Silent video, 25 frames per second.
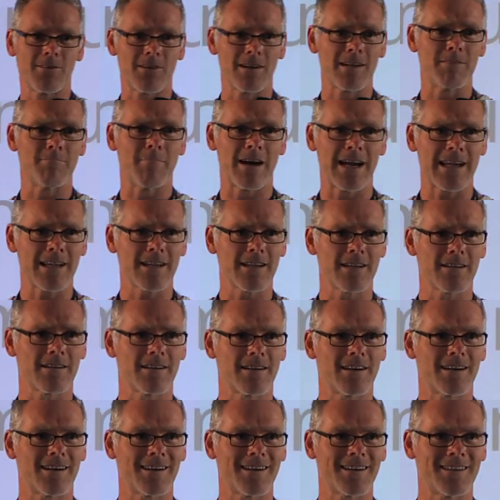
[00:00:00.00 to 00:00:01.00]
only mic
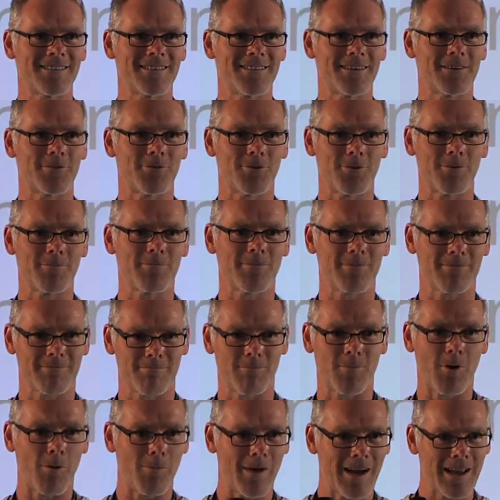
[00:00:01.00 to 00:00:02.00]
uh, in the room,
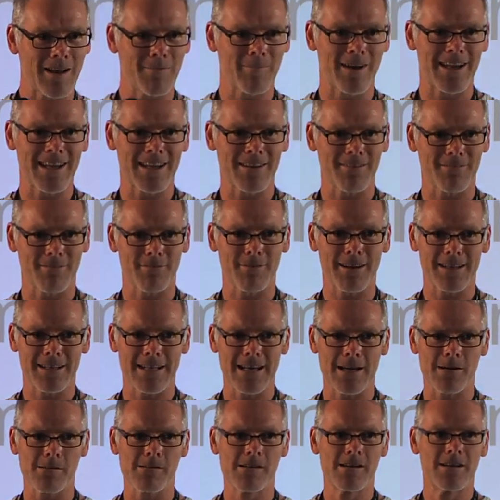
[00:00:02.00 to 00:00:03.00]
mobile mic right
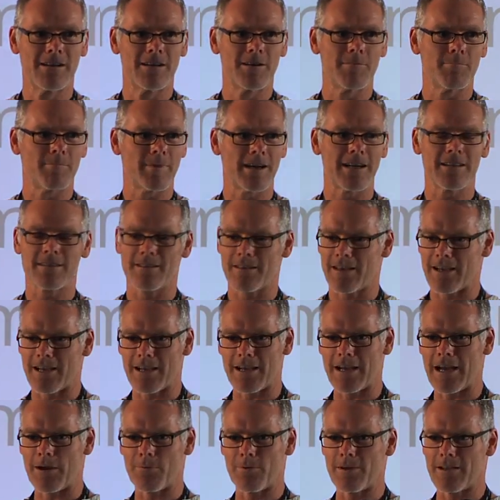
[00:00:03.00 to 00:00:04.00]
now. But uh,
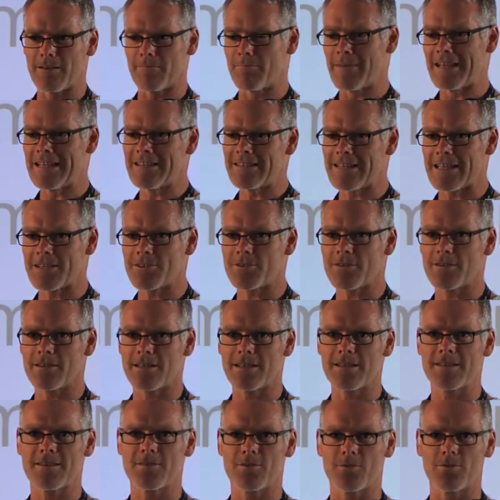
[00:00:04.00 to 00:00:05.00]
I will, my intention
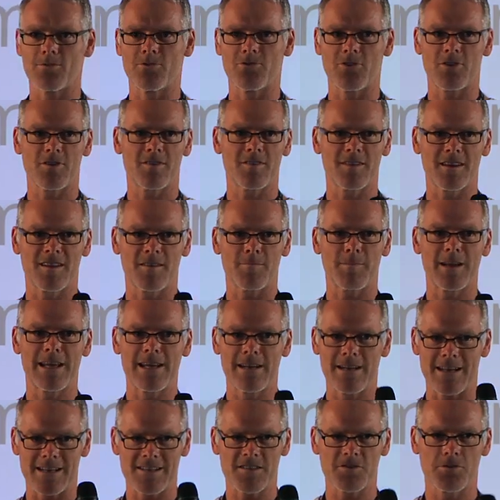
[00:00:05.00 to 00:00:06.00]
is to just
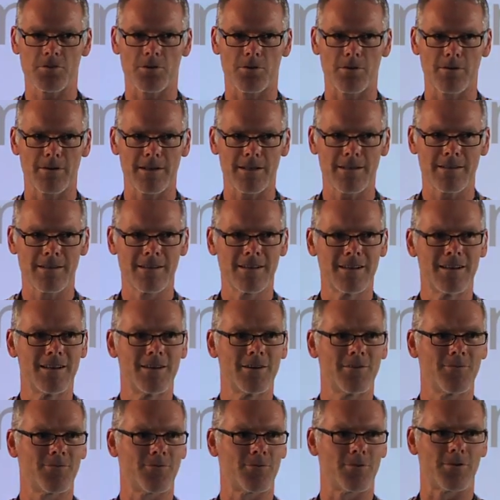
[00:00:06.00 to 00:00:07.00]
explain a story
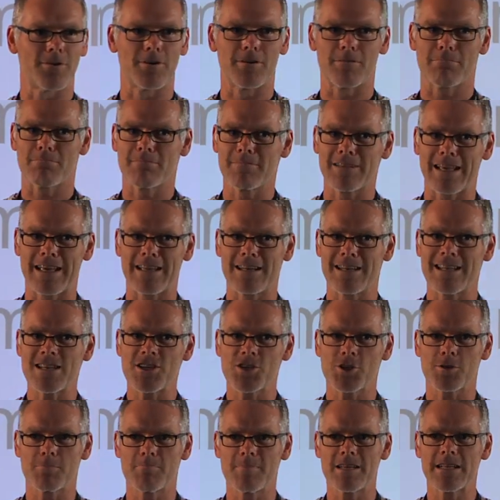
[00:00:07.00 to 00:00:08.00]
for
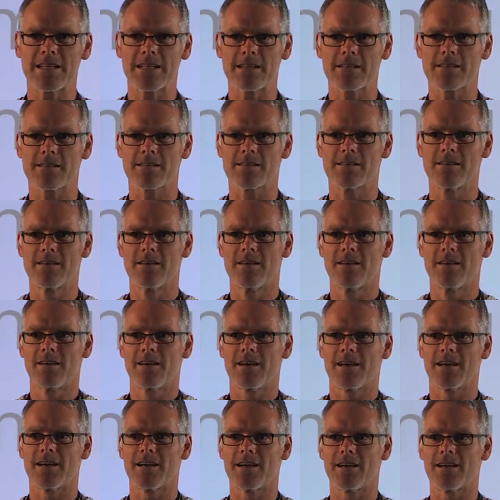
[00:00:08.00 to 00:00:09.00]
10-ish minutes
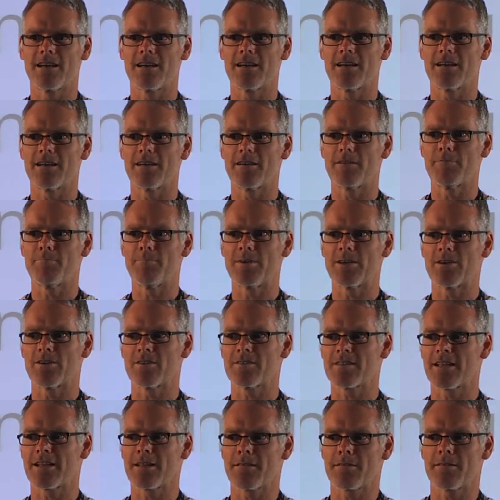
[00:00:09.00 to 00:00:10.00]
uh, because
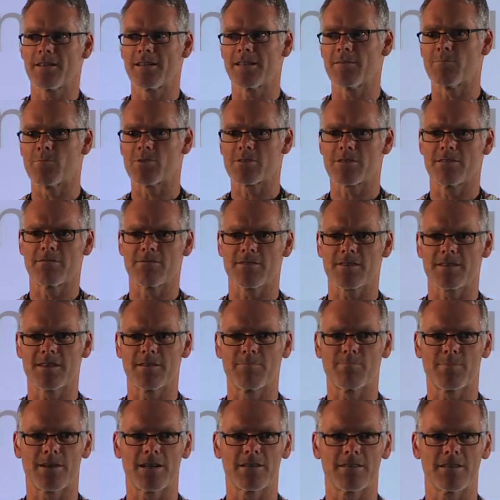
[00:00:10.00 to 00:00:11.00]
then I think the most
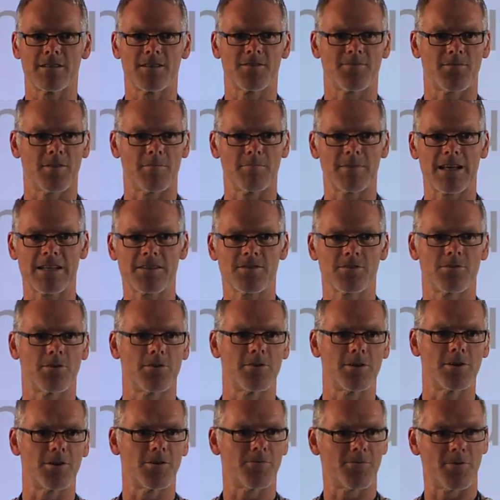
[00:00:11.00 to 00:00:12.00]
interesting part is from that
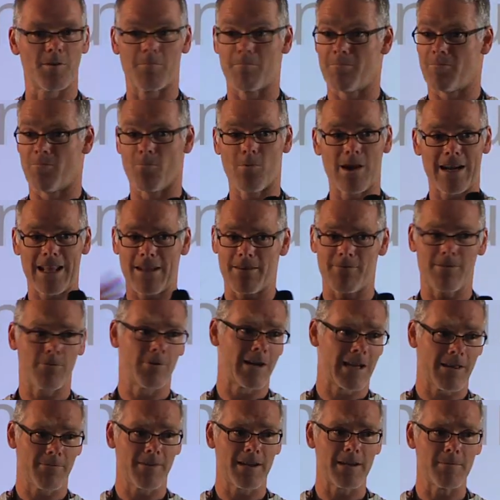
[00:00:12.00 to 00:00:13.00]
story or from whatever,
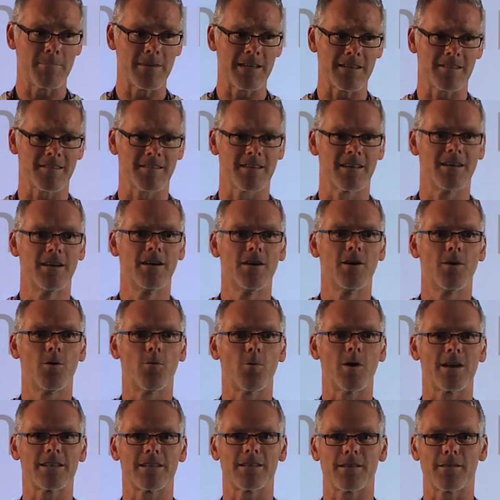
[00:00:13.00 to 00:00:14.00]
whatever I missed,
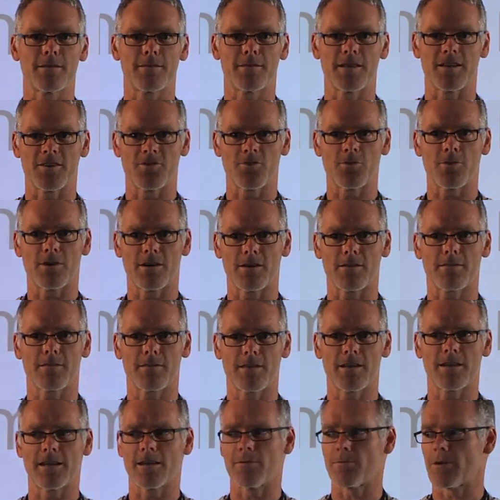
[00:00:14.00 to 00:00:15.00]
what other things you are, uh,
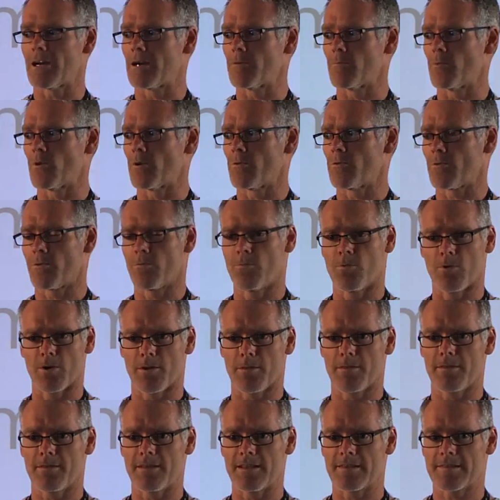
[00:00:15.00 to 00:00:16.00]
think are, are more
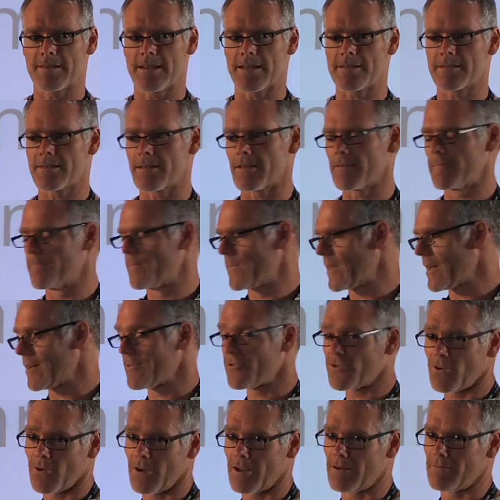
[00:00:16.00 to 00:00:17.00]
worth discussing.
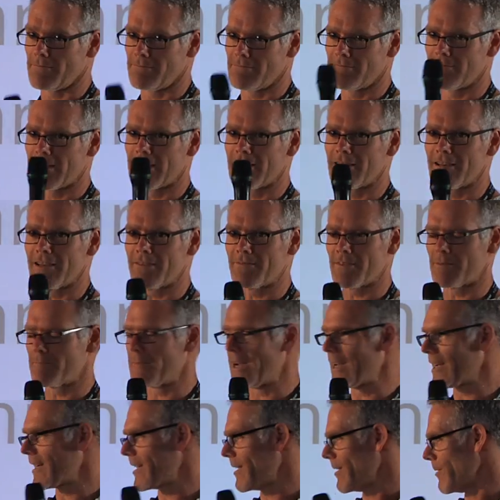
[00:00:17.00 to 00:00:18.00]
So I'll leave the
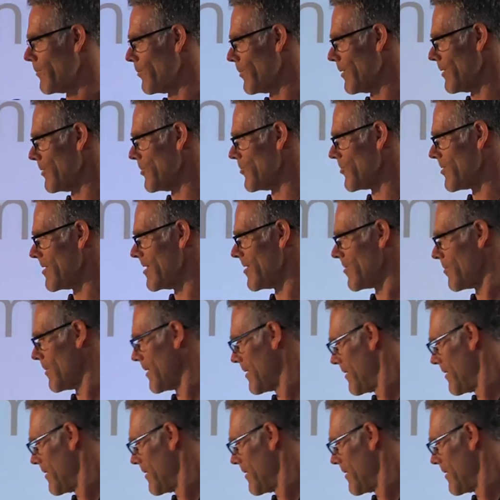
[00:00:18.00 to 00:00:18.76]
mic and we'll use this.